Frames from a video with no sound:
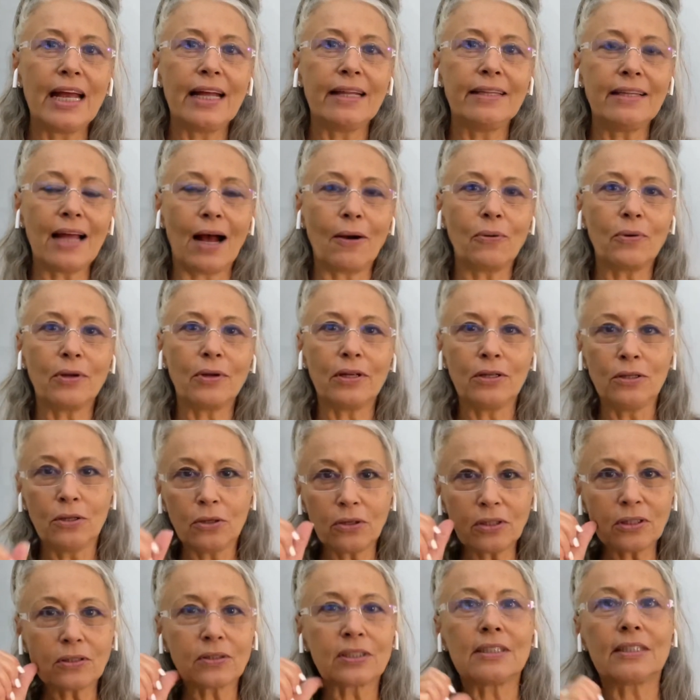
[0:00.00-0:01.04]
Now,
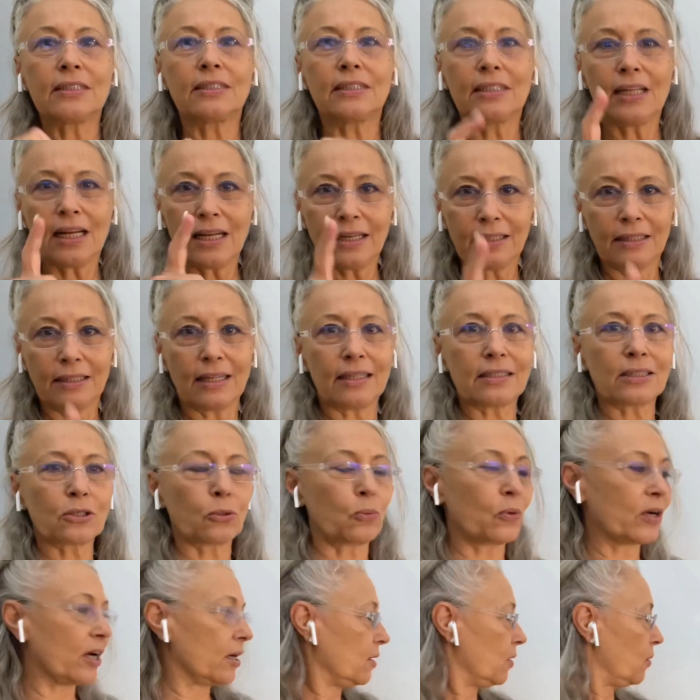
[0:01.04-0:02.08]
Uranus is still in a
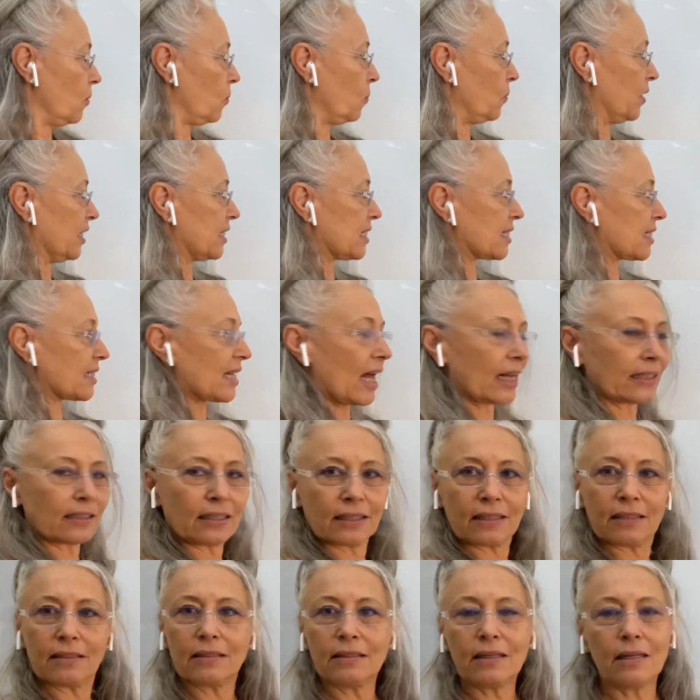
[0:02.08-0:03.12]
square with Saturn.